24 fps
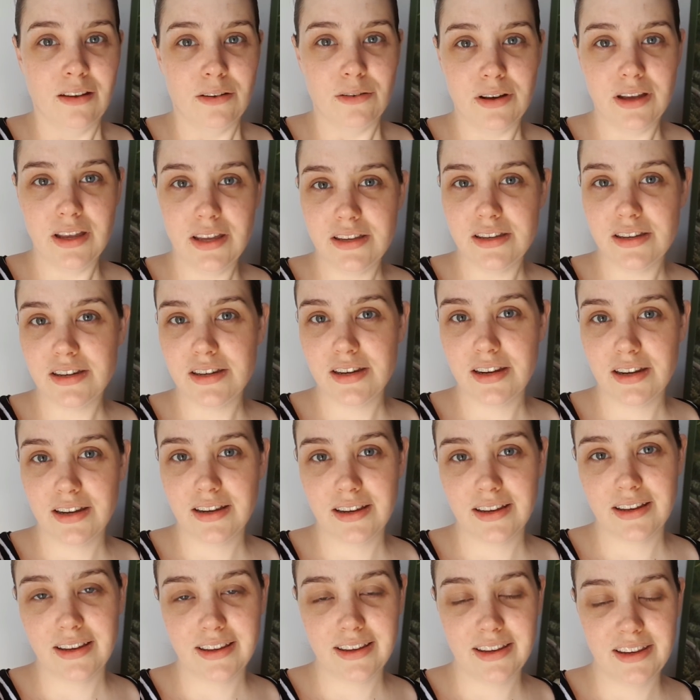which,
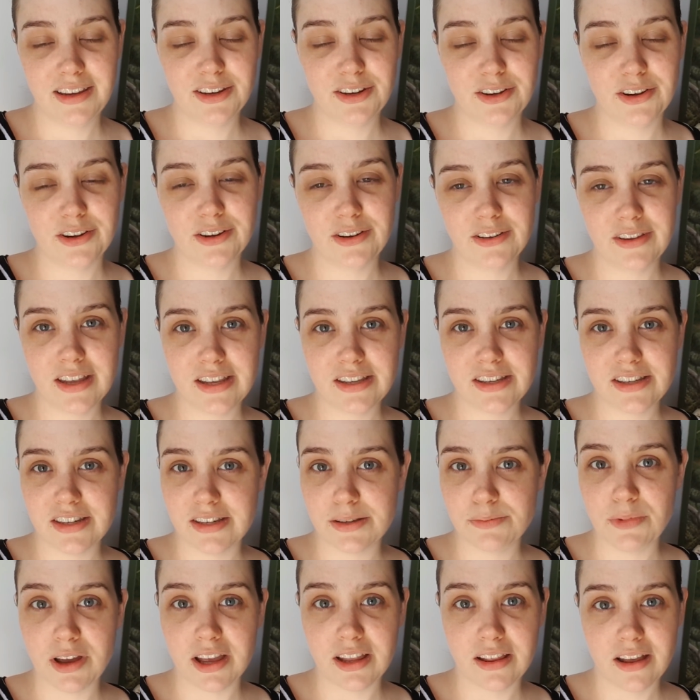you know, that's
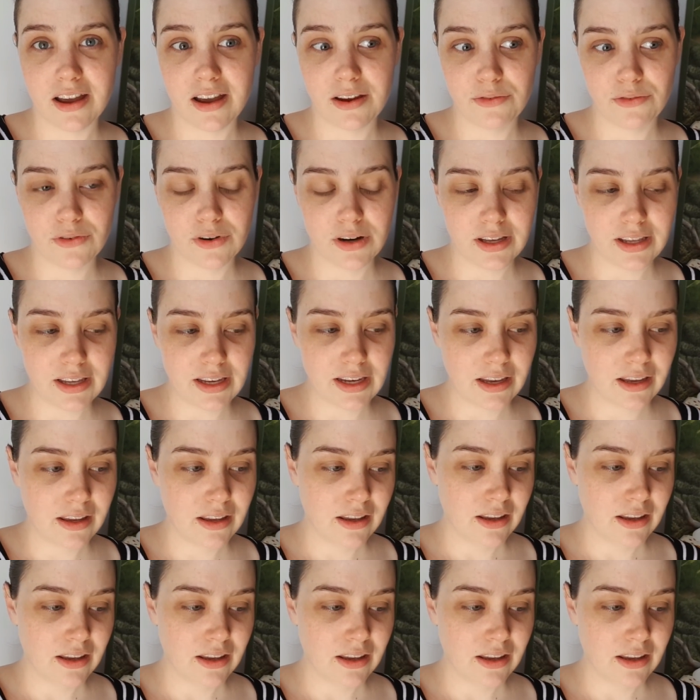just my life really.